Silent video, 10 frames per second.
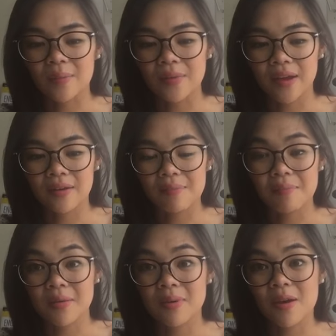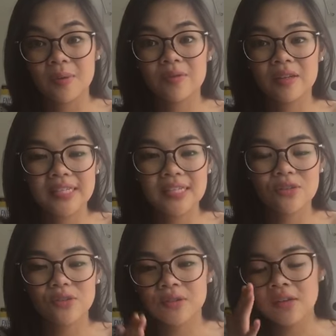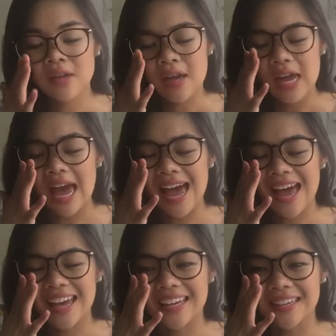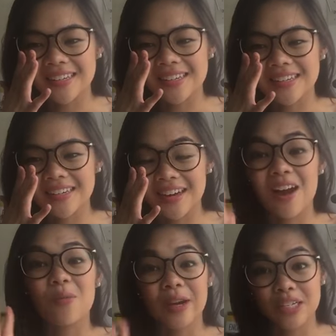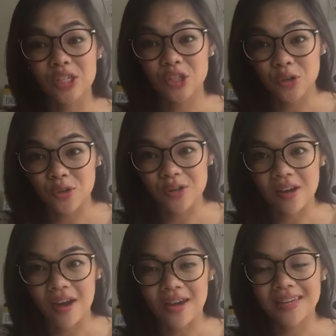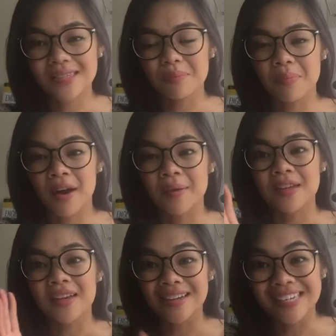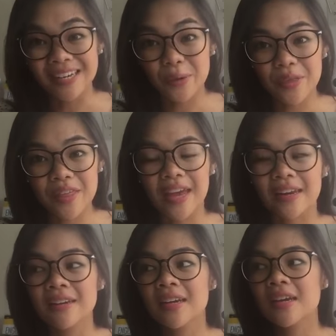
that maybe I'll be releasing soon, and I can't wait to show you guys. But until then,